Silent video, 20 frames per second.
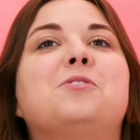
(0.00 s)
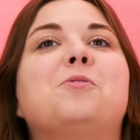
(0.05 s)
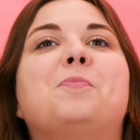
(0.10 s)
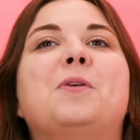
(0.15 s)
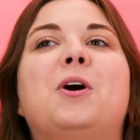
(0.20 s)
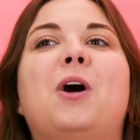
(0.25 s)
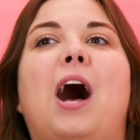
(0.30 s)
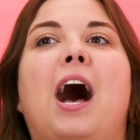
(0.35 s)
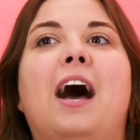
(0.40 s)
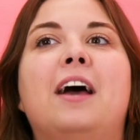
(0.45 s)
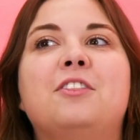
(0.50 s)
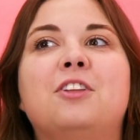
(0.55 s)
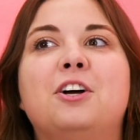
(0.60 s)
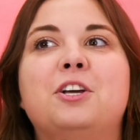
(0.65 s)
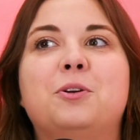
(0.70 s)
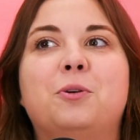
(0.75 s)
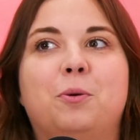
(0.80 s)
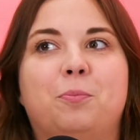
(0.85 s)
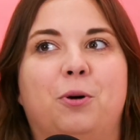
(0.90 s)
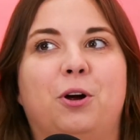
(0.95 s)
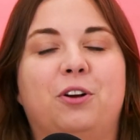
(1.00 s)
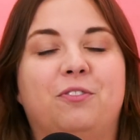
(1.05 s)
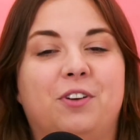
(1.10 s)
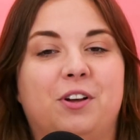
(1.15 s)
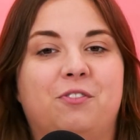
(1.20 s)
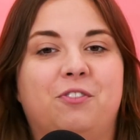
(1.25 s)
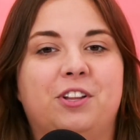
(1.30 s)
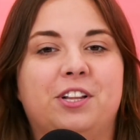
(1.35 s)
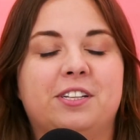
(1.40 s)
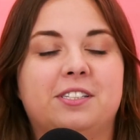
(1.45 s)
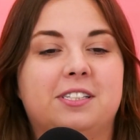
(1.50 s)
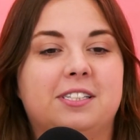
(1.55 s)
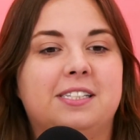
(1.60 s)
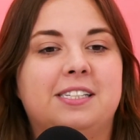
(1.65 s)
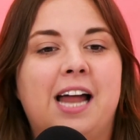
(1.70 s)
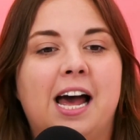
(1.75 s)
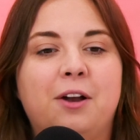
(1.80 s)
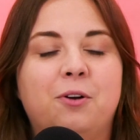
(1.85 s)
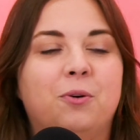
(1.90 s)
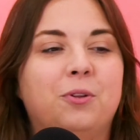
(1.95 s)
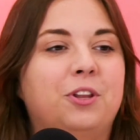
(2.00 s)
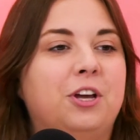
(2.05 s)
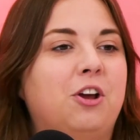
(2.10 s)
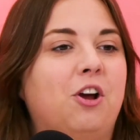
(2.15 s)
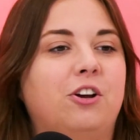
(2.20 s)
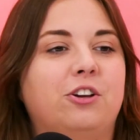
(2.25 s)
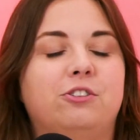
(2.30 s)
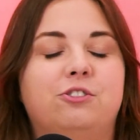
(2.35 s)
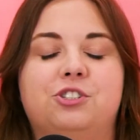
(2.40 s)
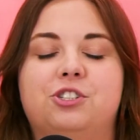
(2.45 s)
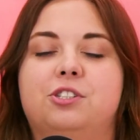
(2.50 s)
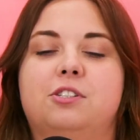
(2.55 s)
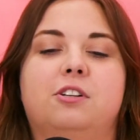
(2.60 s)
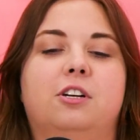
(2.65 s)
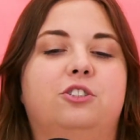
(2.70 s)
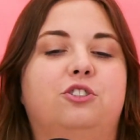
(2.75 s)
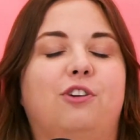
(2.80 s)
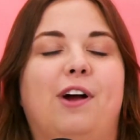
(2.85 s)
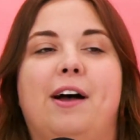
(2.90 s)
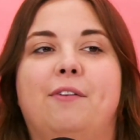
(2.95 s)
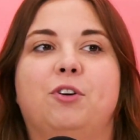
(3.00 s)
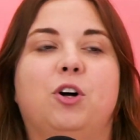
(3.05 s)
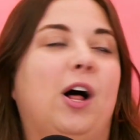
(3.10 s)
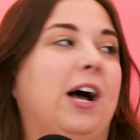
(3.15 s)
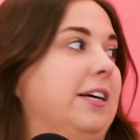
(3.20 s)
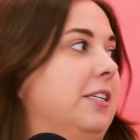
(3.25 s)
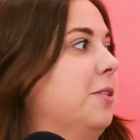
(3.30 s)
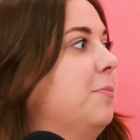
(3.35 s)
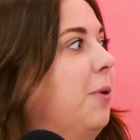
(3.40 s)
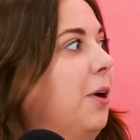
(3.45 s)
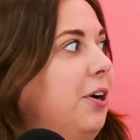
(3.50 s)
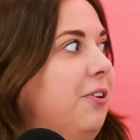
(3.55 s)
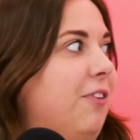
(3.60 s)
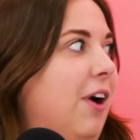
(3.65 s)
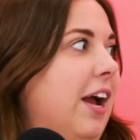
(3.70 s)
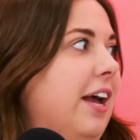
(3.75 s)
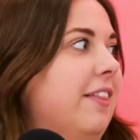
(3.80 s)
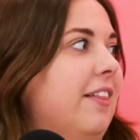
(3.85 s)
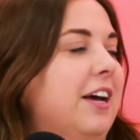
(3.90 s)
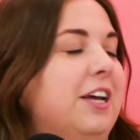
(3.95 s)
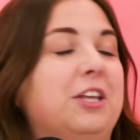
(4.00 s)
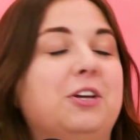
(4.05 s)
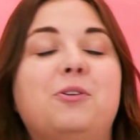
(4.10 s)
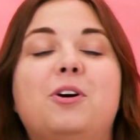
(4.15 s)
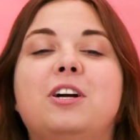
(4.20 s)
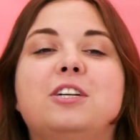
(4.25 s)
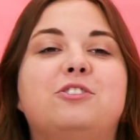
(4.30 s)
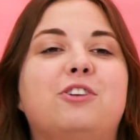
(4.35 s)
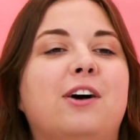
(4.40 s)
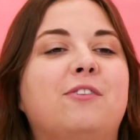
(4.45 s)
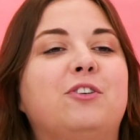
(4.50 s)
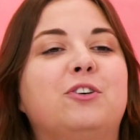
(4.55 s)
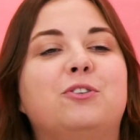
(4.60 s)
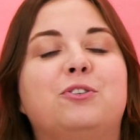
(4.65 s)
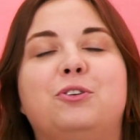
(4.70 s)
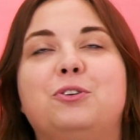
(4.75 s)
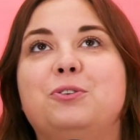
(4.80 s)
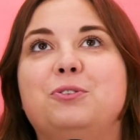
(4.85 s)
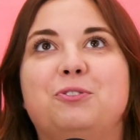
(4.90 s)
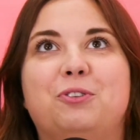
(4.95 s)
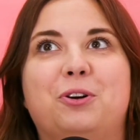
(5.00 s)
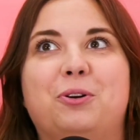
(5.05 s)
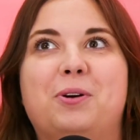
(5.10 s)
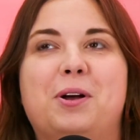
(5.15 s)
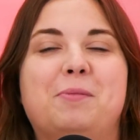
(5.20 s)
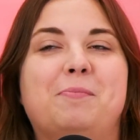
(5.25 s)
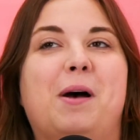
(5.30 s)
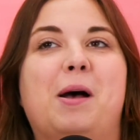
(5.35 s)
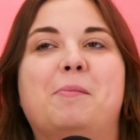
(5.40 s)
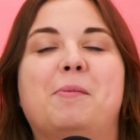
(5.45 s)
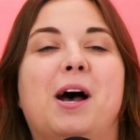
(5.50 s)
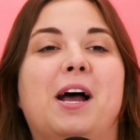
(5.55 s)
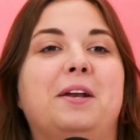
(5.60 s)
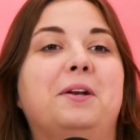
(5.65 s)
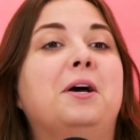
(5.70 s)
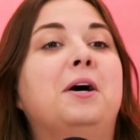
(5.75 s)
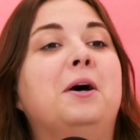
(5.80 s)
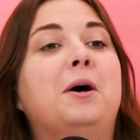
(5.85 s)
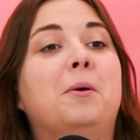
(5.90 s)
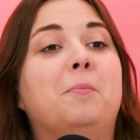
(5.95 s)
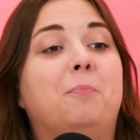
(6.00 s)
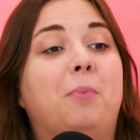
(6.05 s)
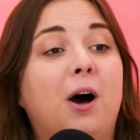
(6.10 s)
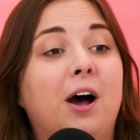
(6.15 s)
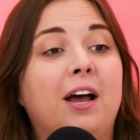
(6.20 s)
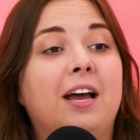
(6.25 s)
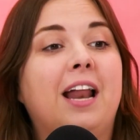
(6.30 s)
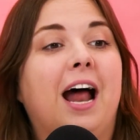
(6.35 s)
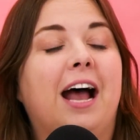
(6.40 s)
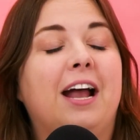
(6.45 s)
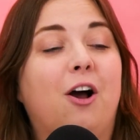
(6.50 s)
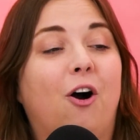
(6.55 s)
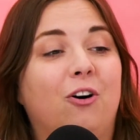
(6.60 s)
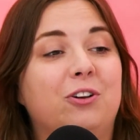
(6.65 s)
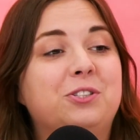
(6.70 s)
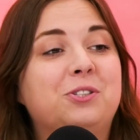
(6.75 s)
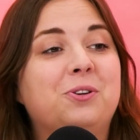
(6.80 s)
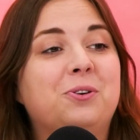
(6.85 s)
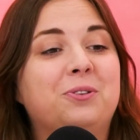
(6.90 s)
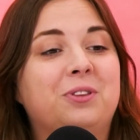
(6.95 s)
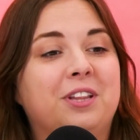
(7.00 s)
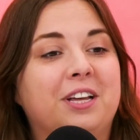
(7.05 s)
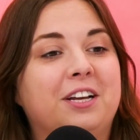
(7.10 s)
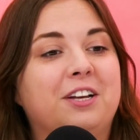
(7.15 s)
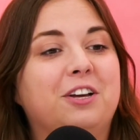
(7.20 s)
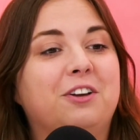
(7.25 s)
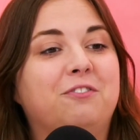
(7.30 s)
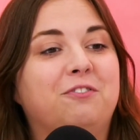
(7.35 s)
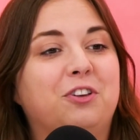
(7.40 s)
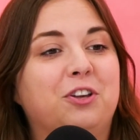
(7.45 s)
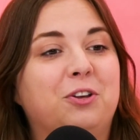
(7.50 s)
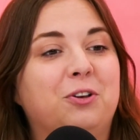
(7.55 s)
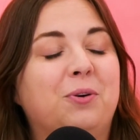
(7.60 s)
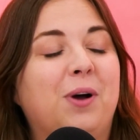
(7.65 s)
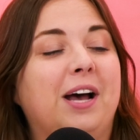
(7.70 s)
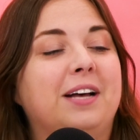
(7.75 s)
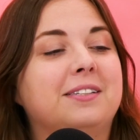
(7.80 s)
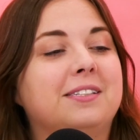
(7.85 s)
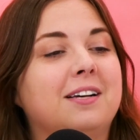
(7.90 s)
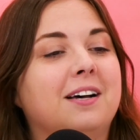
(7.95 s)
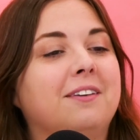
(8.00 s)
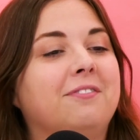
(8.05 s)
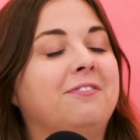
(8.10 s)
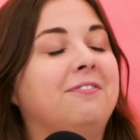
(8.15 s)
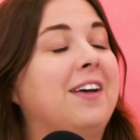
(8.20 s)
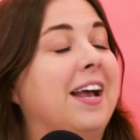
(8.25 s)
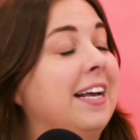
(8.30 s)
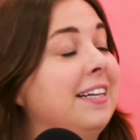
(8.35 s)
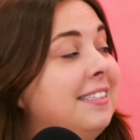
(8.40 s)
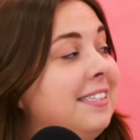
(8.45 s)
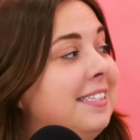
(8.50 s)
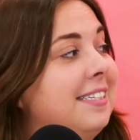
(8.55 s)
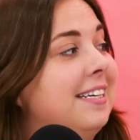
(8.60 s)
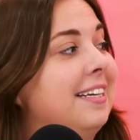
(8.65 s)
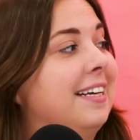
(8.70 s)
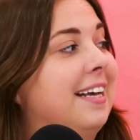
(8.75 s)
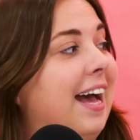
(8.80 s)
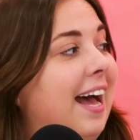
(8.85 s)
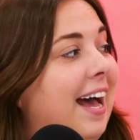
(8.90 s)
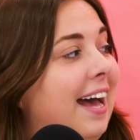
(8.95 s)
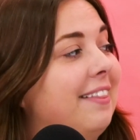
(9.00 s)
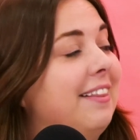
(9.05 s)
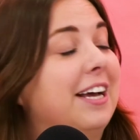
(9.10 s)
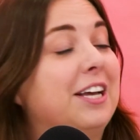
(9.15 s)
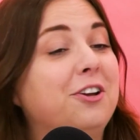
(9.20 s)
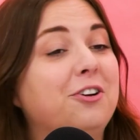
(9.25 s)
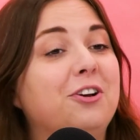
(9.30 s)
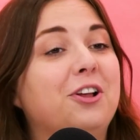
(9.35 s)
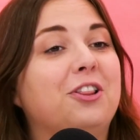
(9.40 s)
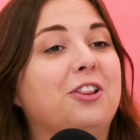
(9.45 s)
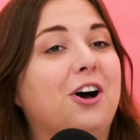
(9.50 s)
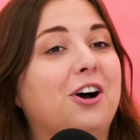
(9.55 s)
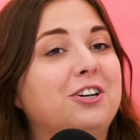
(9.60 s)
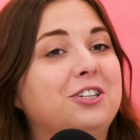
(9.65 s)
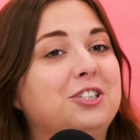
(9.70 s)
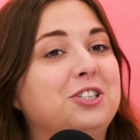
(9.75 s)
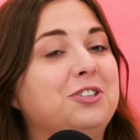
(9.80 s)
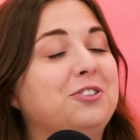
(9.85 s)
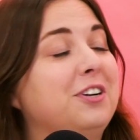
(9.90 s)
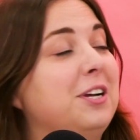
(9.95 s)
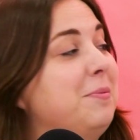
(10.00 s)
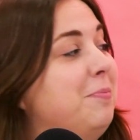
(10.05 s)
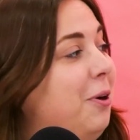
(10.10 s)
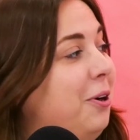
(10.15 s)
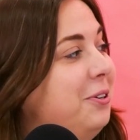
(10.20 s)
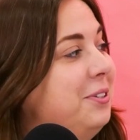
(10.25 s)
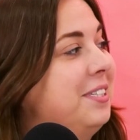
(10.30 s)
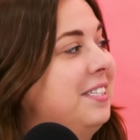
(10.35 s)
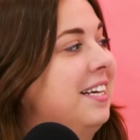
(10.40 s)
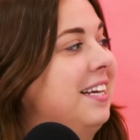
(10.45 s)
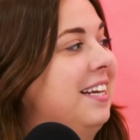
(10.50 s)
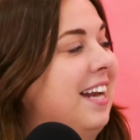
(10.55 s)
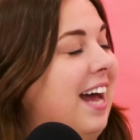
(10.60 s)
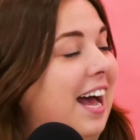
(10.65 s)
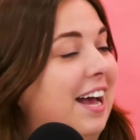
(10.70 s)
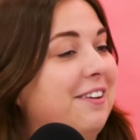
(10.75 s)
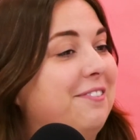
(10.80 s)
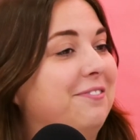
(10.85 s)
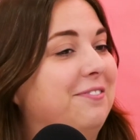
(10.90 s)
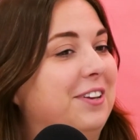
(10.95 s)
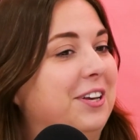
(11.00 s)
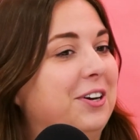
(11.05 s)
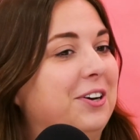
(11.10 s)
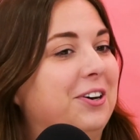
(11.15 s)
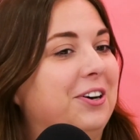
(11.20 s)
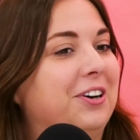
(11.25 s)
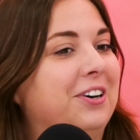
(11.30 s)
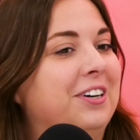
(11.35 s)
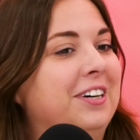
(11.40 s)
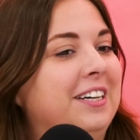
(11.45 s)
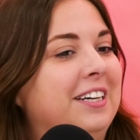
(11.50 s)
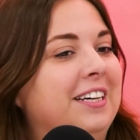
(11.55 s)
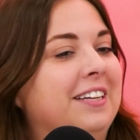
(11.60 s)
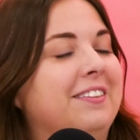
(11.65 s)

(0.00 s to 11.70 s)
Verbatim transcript: so Bill, I thought you were perfect for this because not only are you just a travel expert, right? Like you are a travel guru in my mind, but I also think of you as a fancy guy. Like you're a luxury person, I feel.